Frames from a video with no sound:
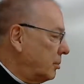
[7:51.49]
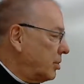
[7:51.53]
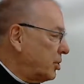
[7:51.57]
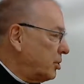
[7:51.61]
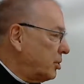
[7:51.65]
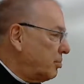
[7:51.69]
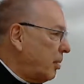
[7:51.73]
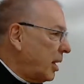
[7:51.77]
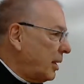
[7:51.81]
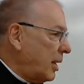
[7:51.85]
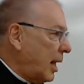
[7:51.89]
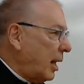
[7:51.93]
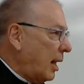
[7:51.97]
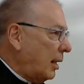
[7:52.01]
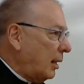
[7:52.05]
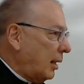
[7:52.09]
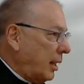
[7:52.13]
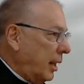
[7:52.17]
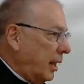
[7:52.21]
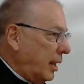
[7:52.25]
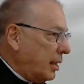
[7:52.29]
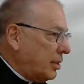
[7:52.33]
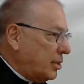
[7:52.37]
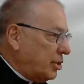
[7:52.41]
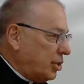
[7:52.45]
Smart
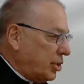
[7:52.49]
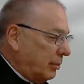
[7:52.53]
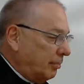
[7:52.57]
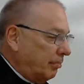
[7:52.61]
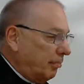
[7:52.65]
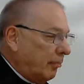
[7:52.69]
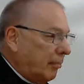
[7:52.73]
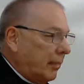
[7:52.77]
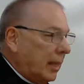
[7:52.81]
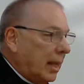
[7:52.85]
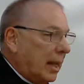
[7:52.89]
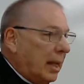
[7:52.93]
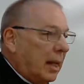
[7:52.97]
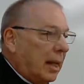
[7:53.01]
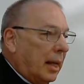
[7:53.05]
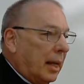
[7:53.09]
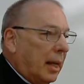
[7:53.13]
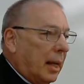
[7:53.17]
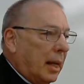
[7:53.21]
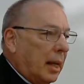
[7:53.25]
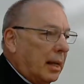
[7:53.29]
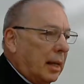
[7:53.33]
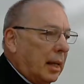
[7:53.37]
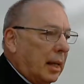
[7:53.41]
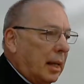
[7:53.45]
aleck answer.
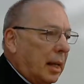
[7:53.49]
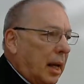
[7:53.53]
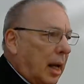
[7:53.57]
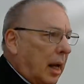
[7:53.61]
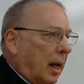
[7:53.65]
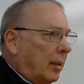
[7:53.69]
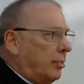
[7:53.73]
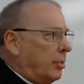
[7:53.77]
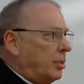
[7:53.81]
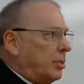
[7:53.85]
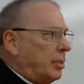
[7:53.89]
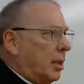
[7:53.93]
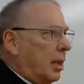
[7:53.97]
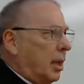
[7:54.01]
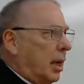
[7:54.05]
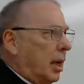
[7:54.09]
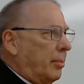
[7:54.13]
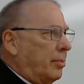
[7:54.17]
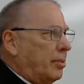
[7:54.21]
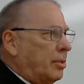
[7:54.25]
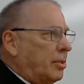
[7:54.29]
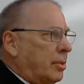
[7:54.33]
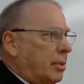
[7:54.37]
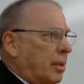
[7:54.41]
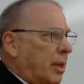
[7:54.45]
And I
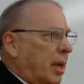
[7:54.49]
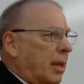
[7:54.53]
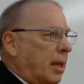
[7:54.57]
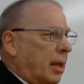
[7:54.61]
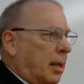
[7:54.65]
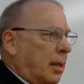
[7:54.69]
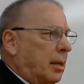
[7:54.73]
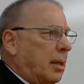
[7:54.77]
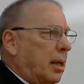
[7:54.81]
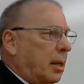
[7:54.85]
was kind of